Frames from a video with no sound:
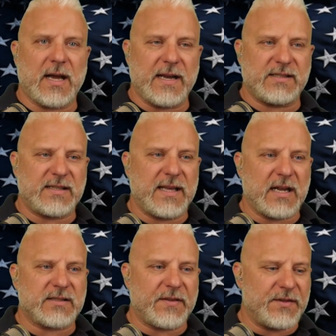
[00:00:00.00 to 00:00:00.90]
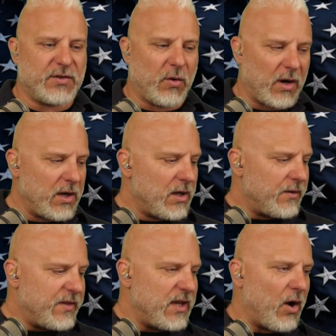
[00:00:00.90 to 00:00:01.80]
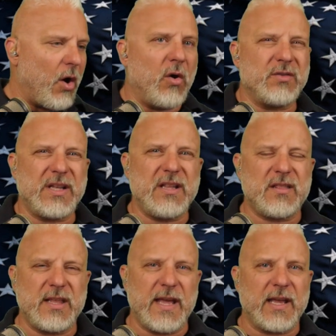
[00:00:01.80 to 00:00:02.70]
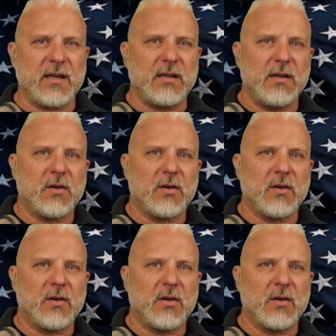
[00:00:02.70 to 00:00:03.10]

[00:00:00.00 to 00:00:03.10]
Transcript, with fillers: I'd stand outside the door. The only thing